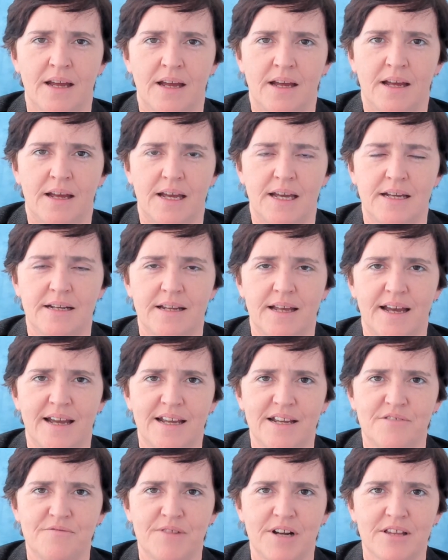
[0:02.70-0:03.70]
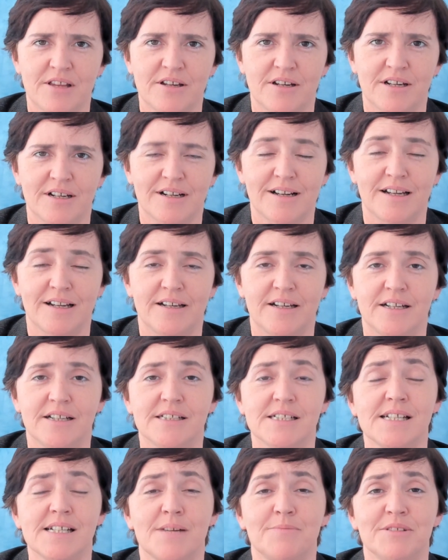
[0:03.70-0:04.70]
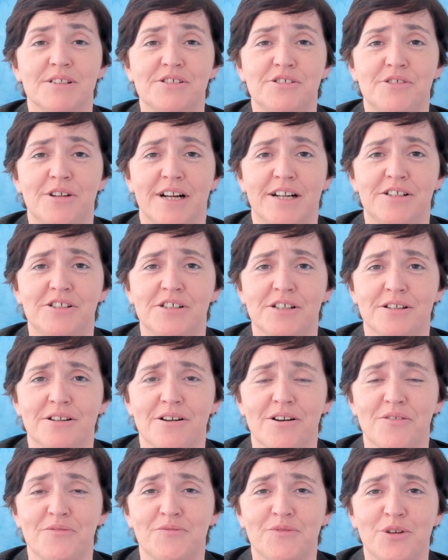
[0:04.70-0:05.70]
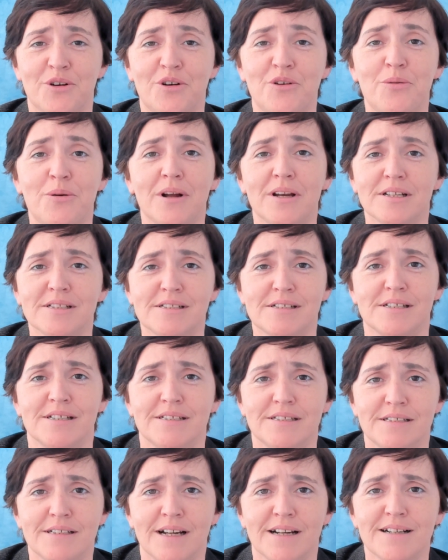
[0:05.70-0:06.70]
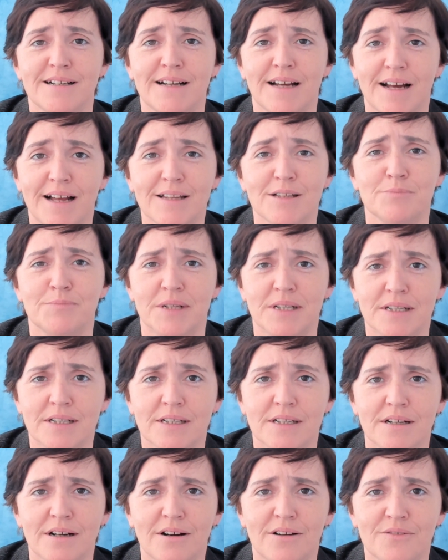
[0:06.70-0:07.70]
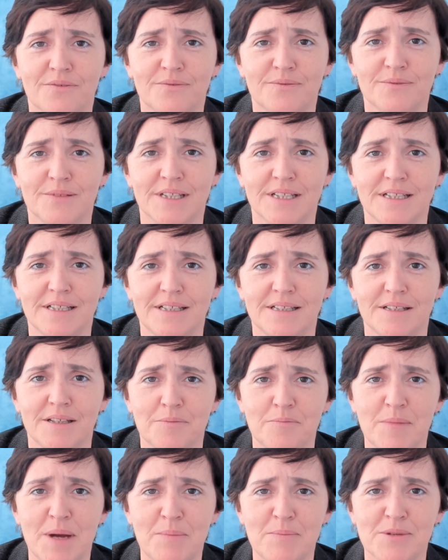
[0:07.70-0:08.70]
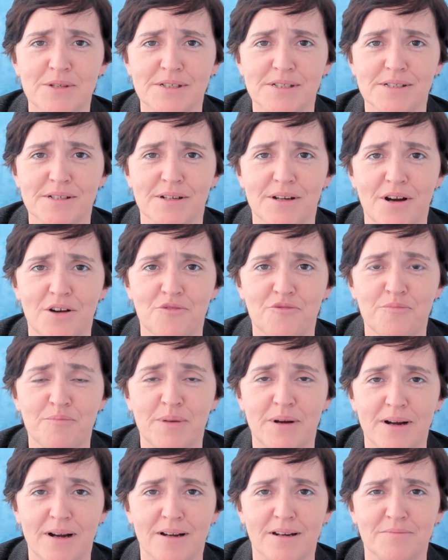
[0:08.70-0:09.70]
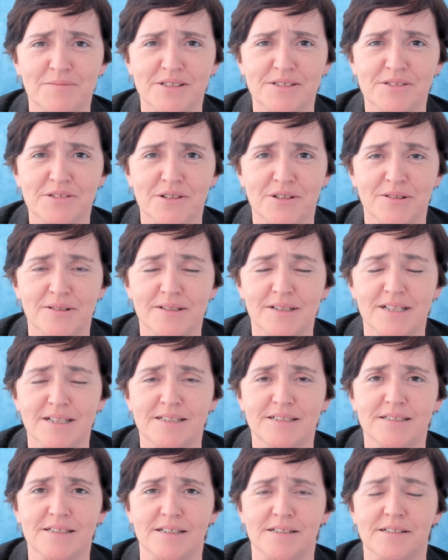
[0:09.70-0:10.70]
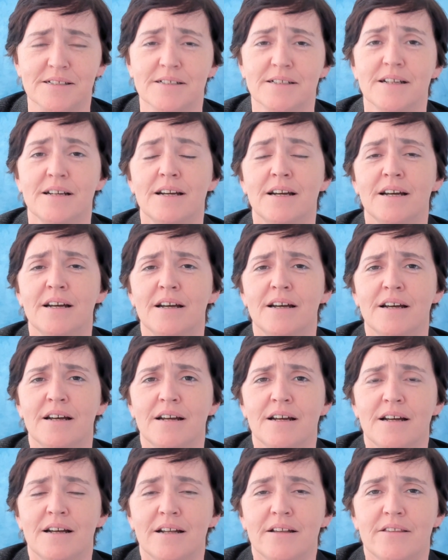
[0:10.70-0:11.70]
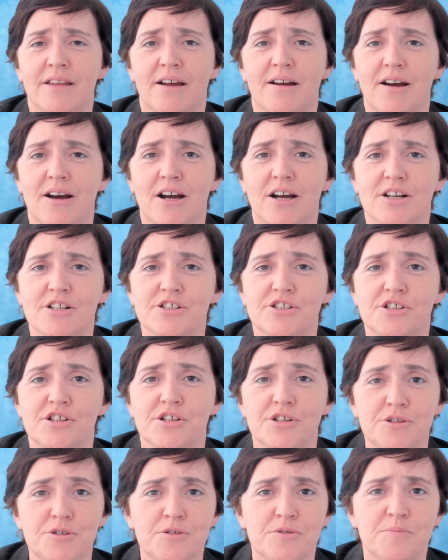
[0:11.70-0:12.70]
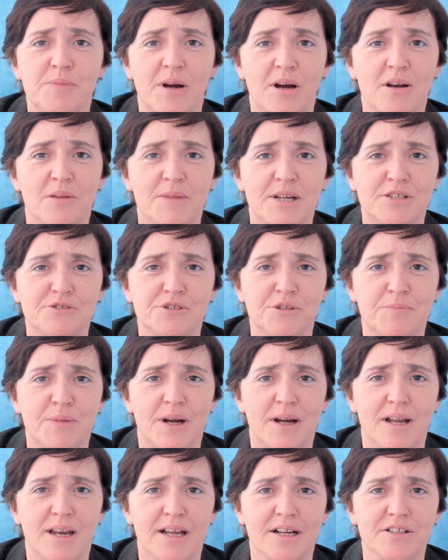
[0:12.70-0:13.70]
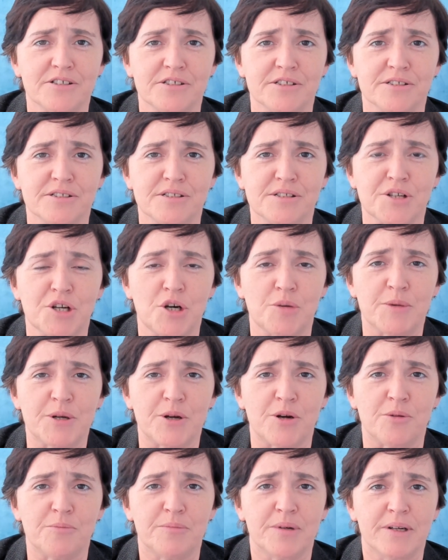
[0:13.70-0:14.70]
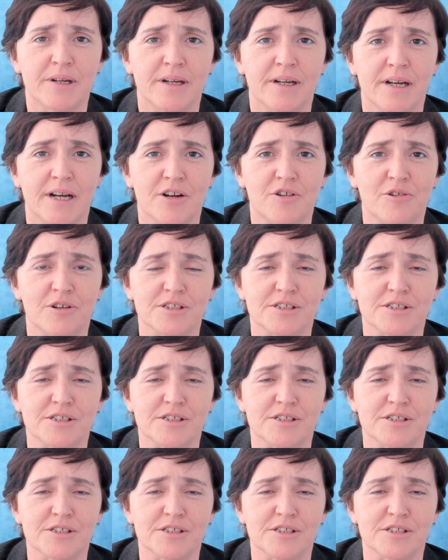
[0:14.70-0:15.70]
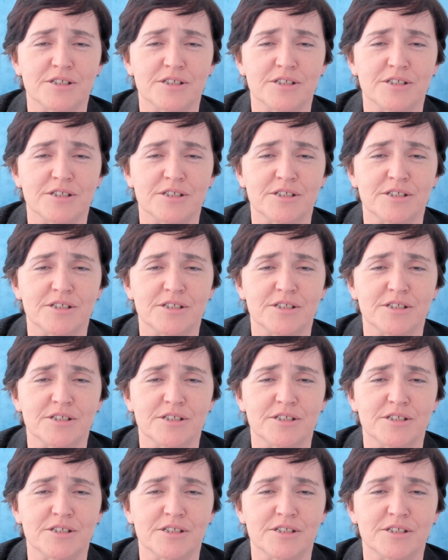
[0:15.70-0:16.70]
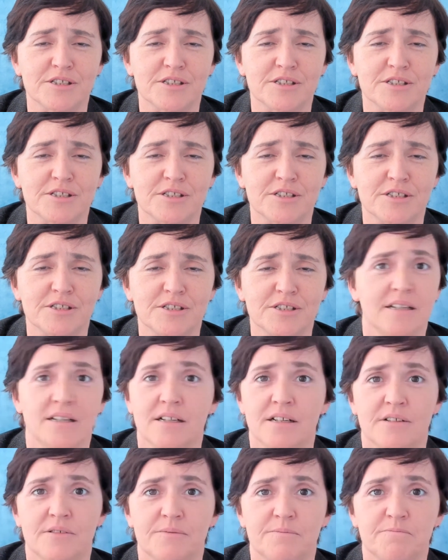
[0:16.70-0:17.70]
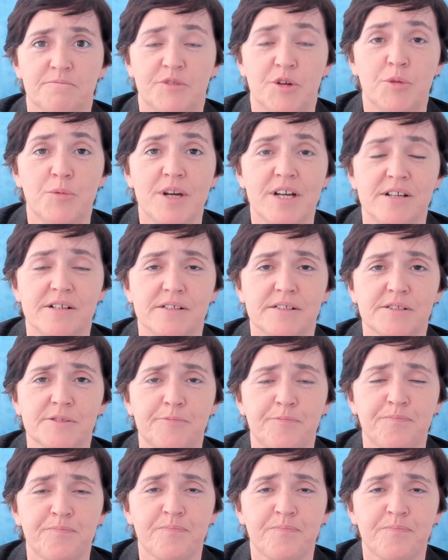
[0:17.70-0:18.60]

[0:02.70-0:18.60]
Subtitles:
In a rather clear demonstration of the quality and calibre of the members of Parliament currently sitting, there are two parliamentary by-elections coming up across the country in the next few weeks.